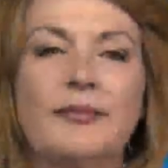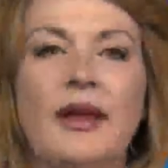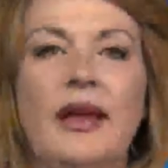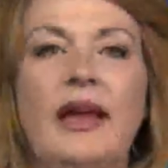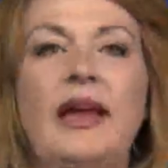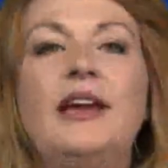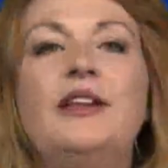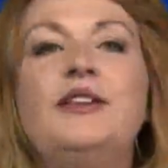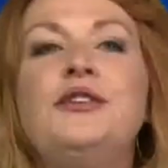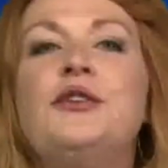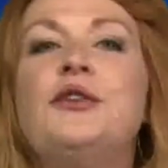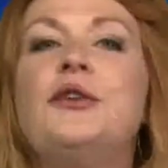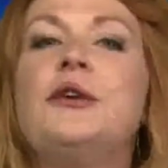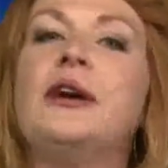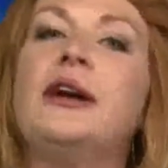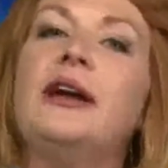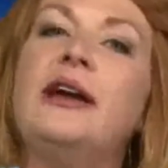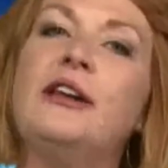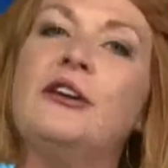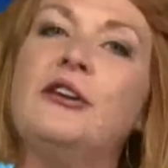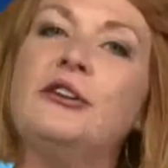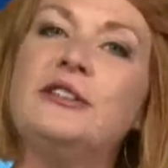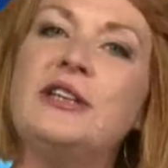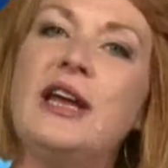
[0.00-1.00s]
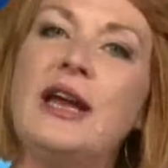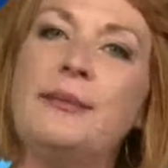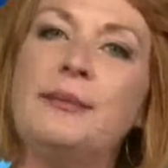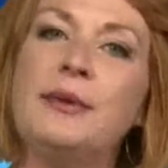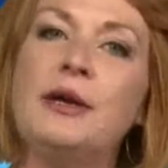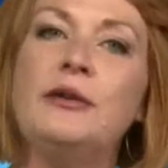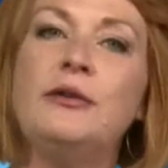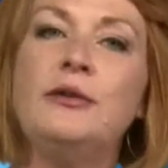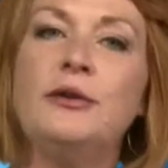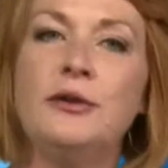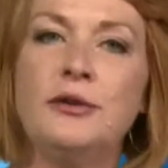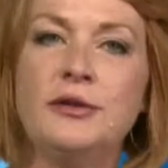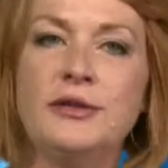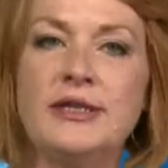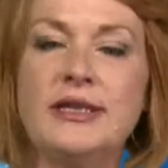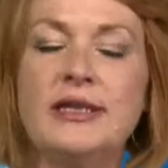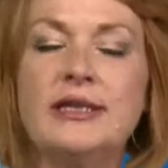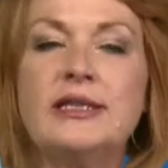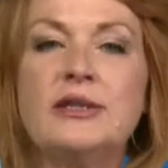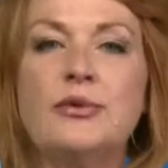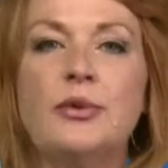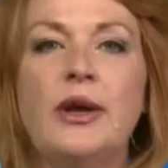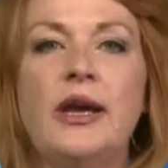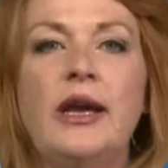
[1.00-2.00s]
In your entertainment news
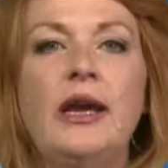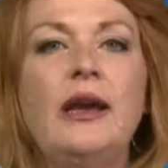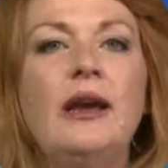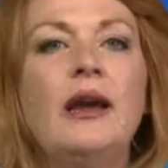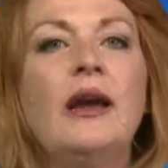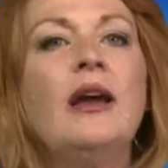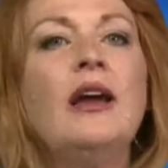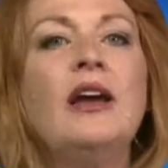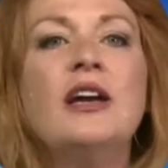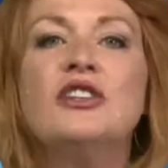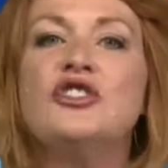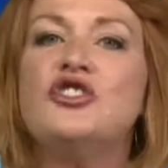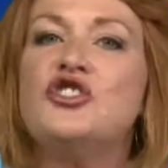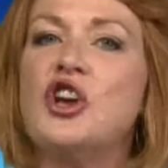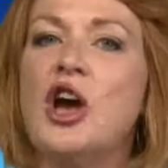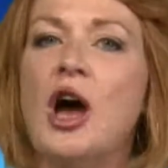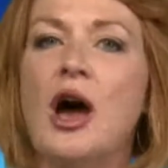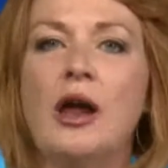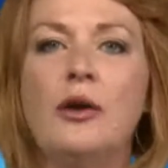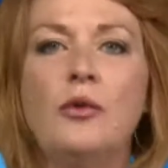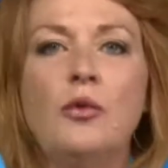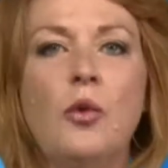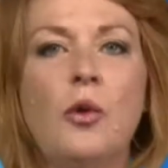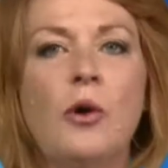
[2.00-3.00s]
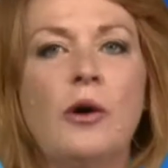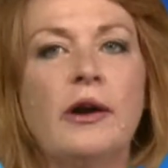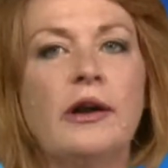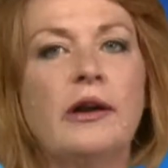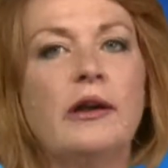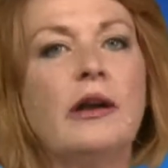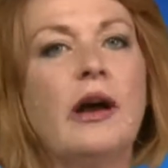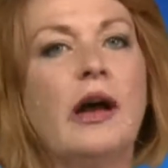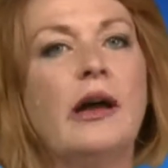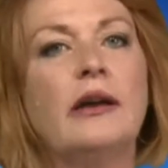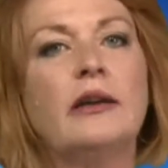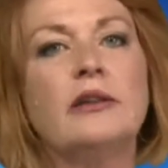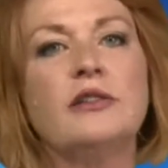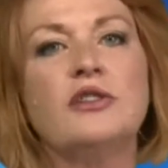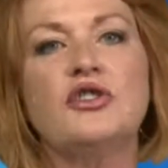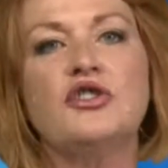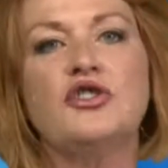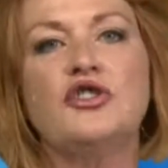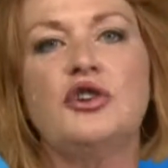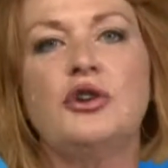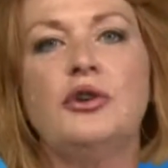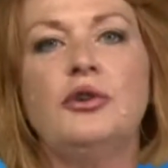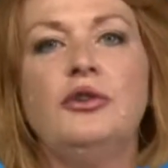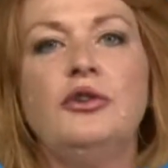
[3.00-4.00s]
this week, John Warren Geils
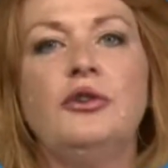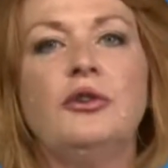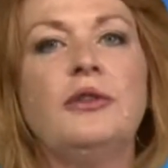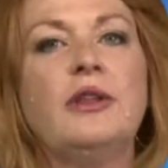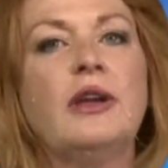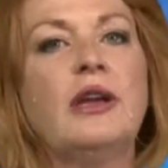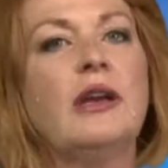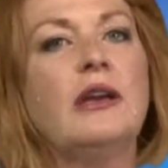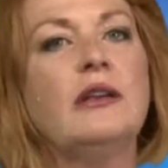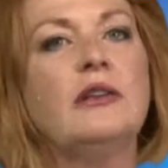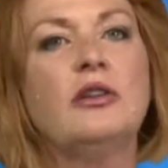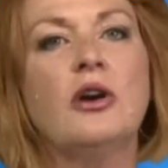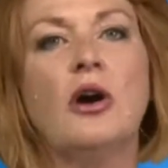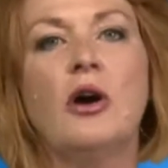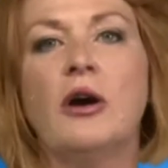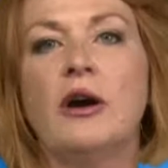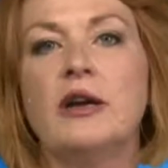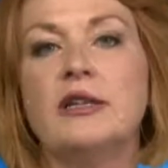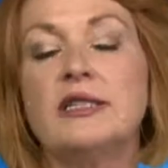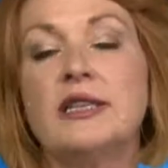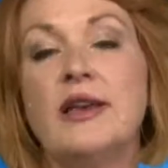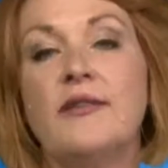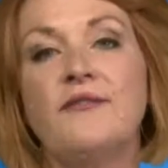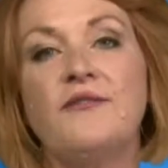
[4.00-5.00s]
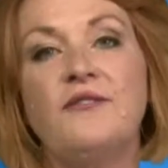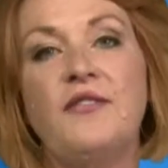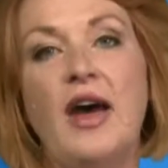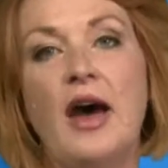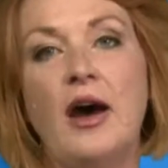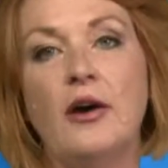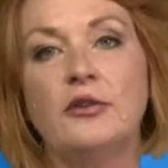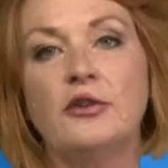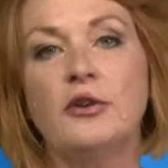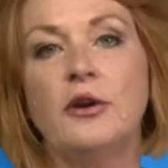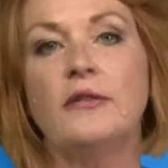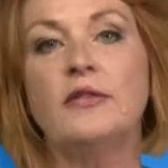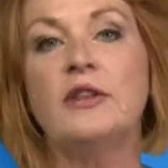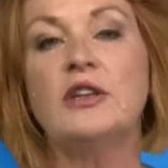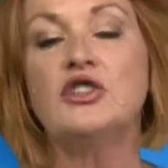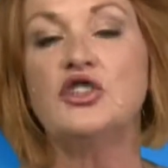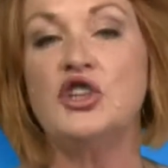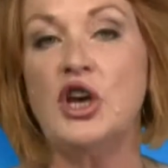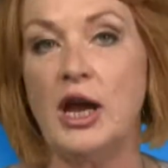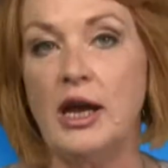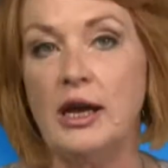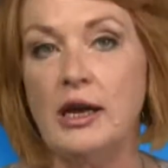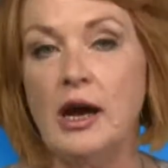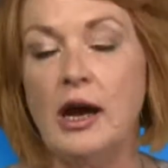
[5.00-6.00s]
Jr., the guitarist and founder of the
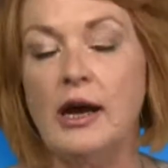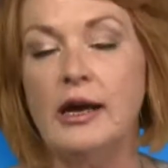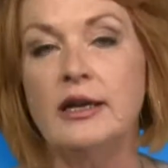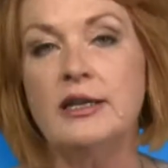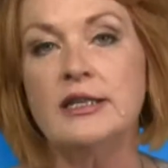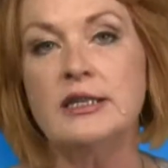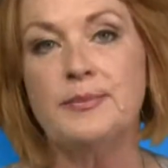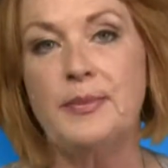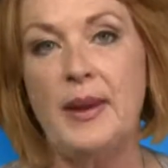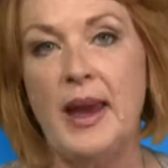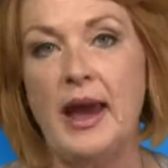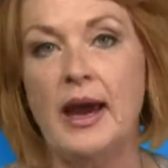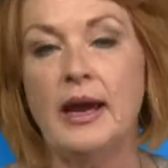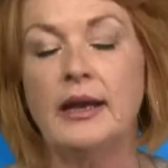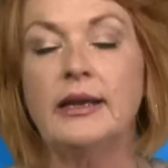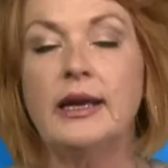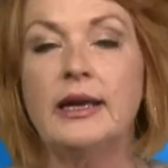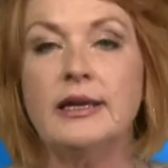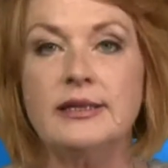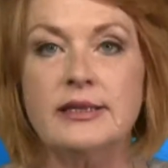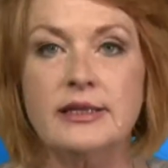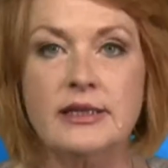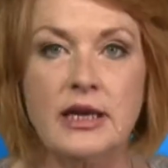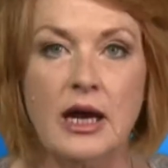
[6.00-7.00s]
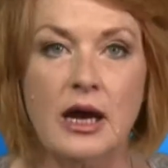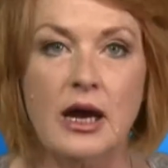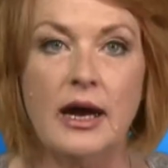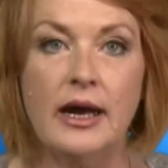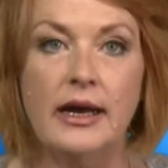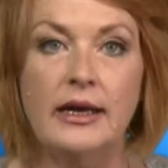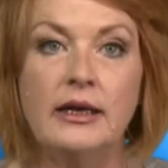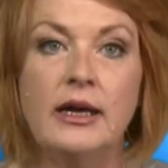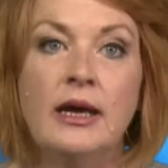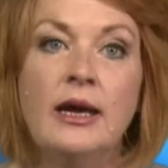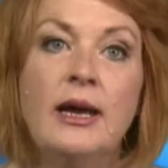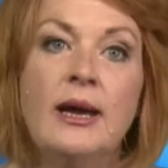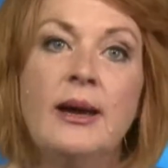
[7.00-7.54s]
J. Geils Band, has died.